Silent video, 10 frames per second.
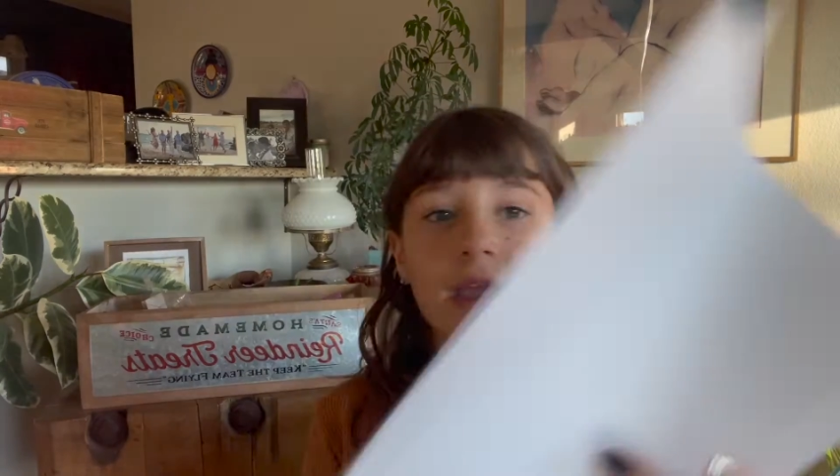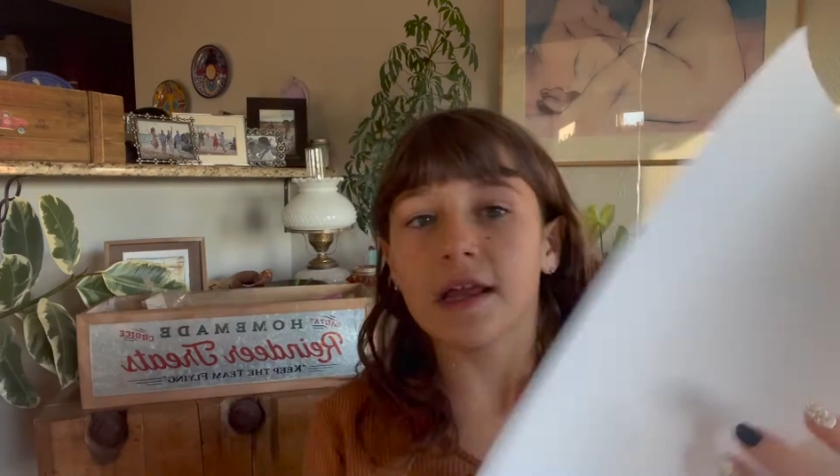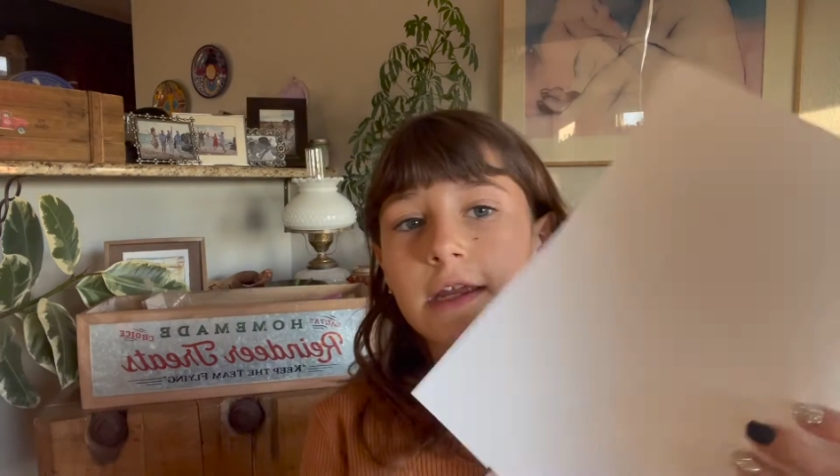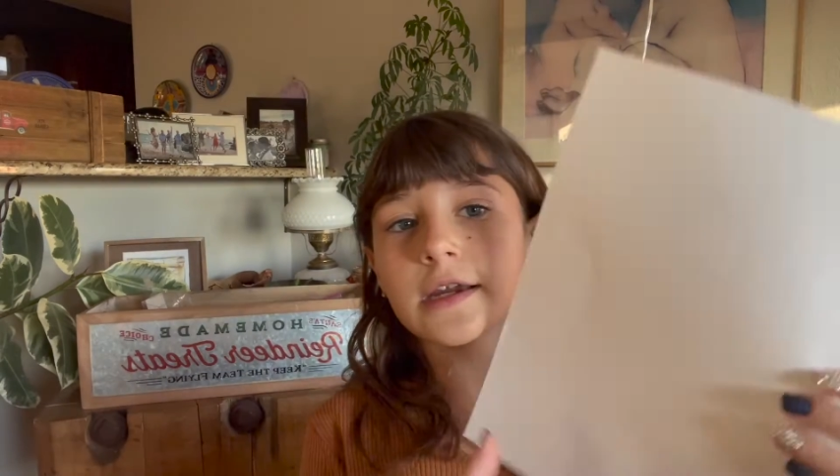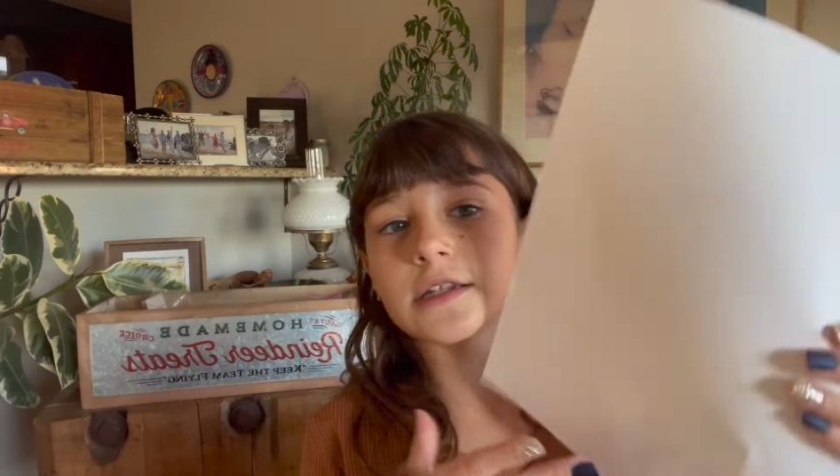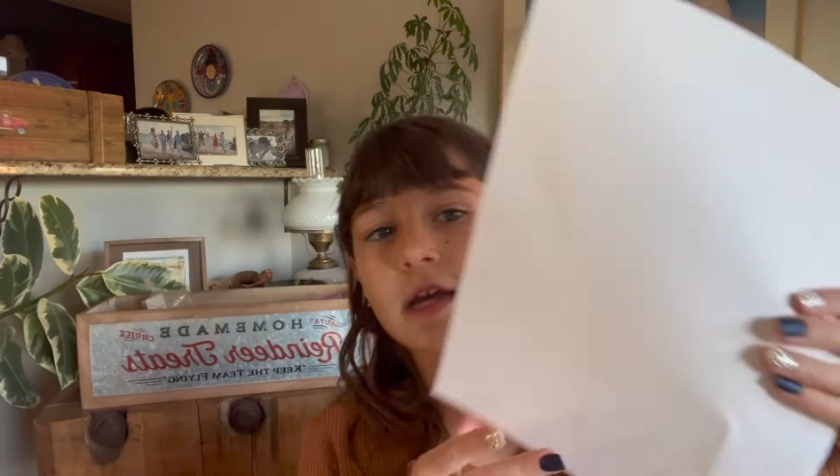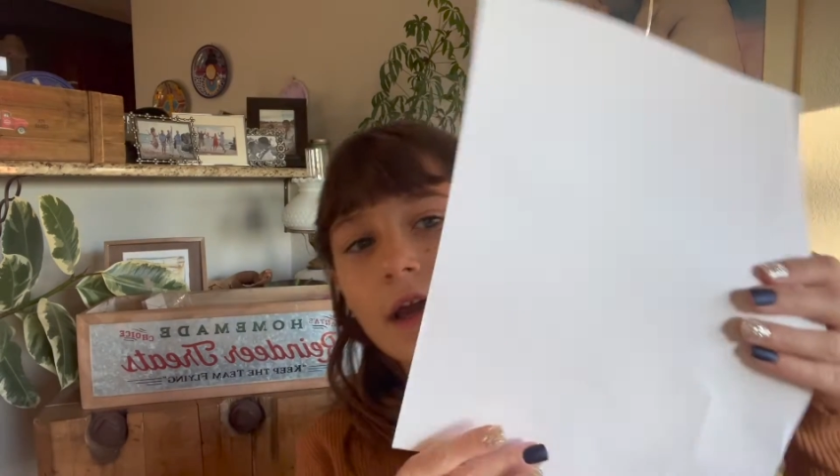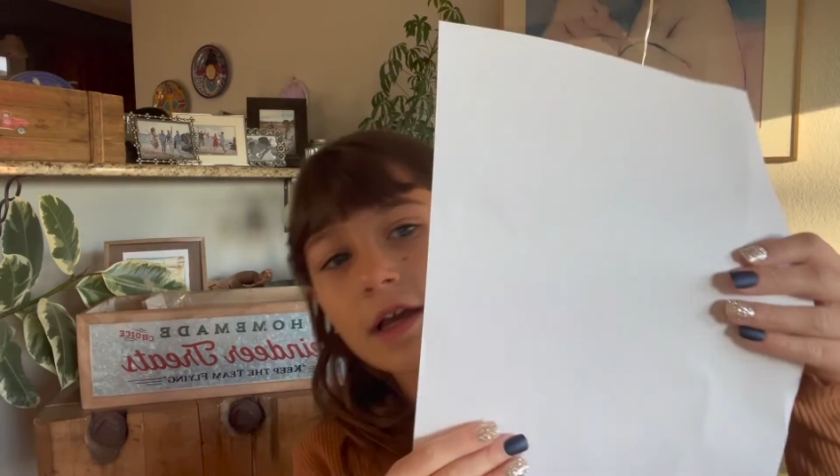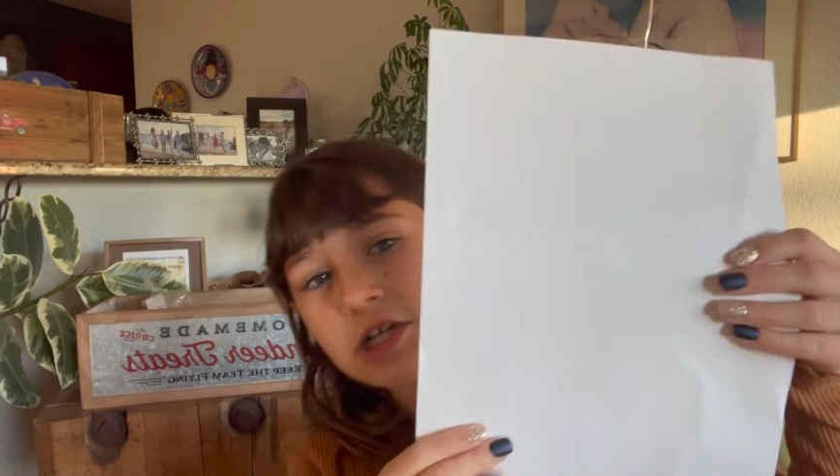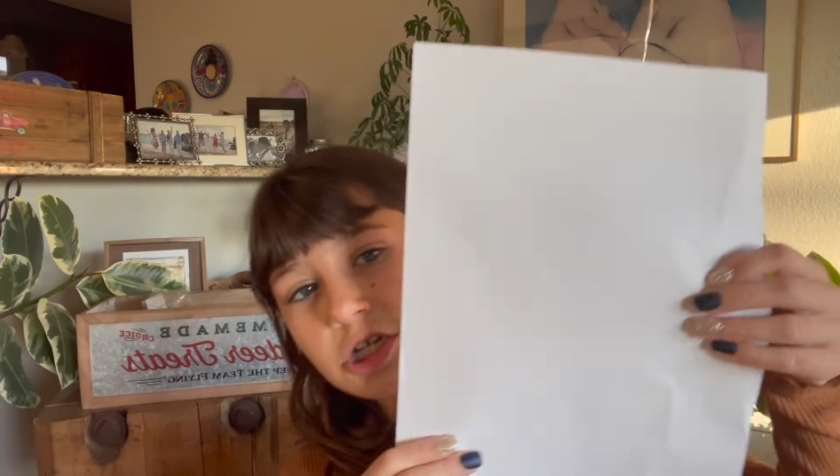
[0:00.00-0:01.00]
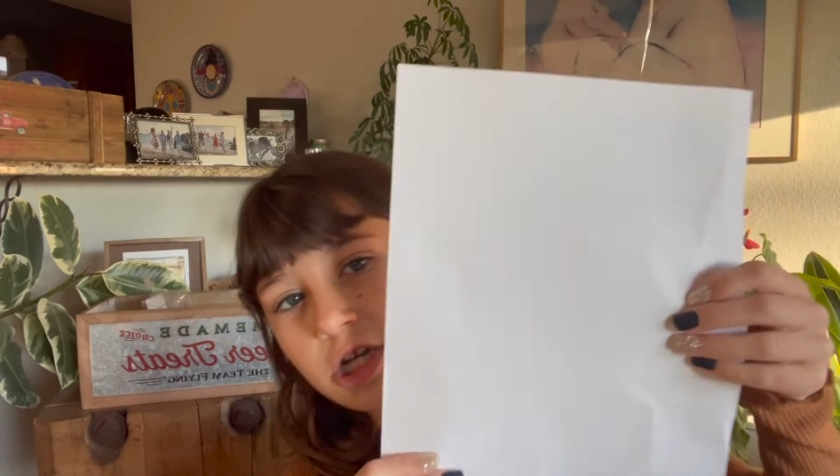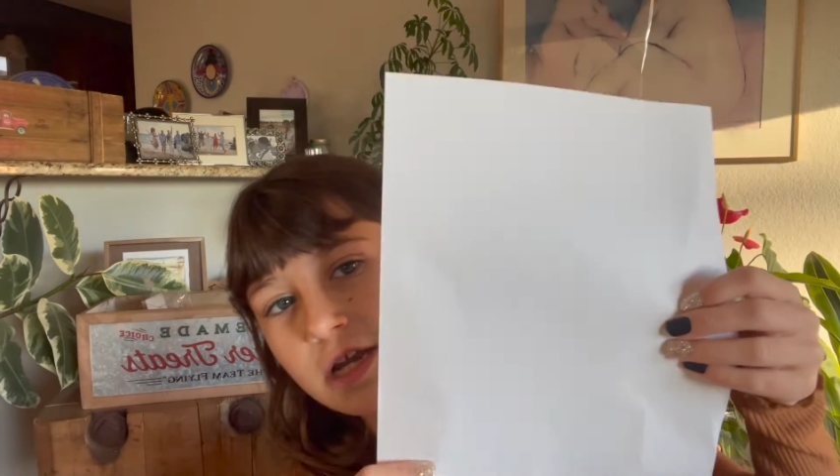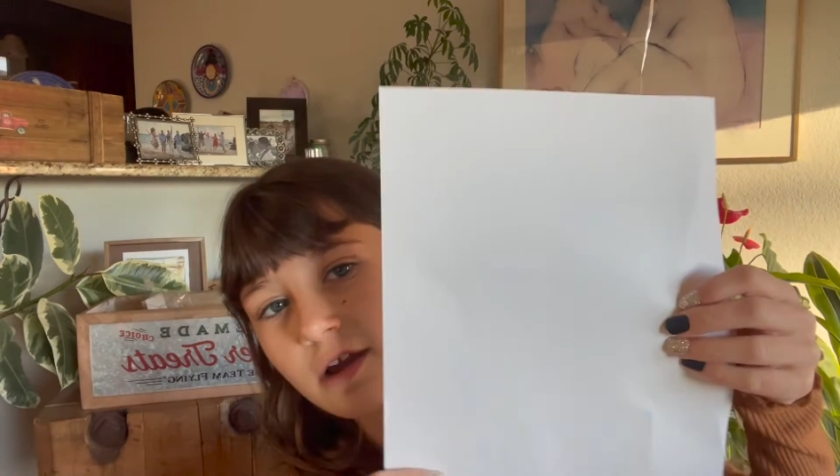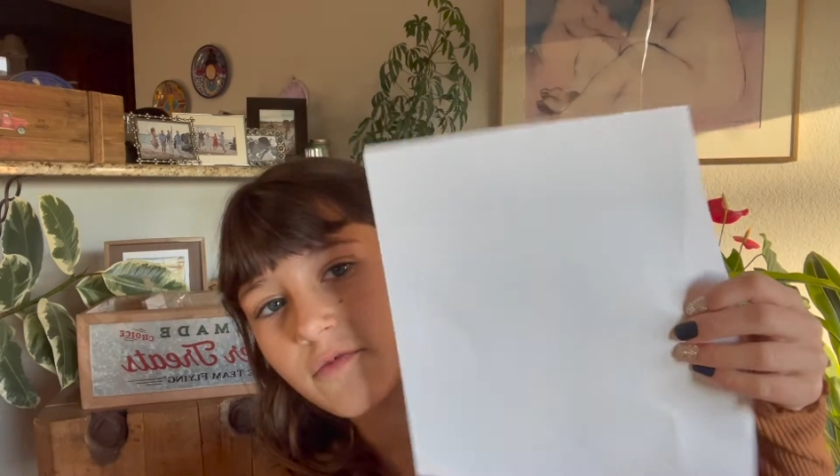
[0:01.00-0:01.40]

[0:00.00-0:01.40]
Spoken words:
and a sheet of